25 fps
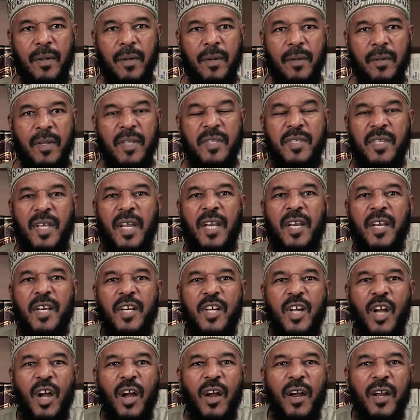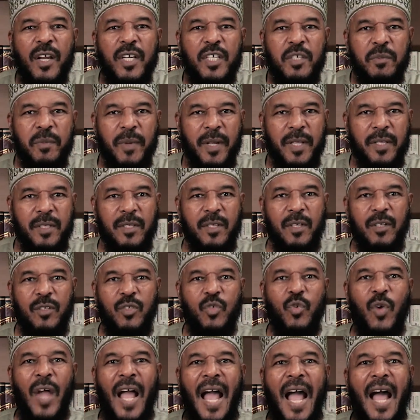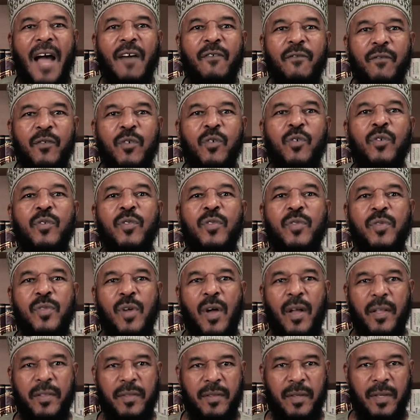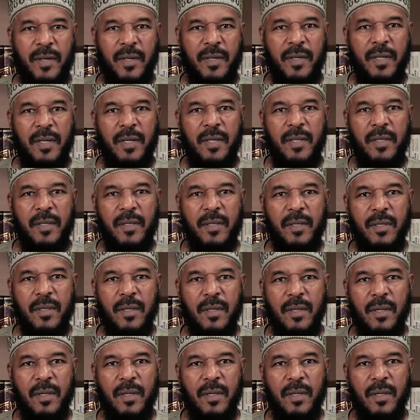This is an encouragement to have good thoughts and deeds.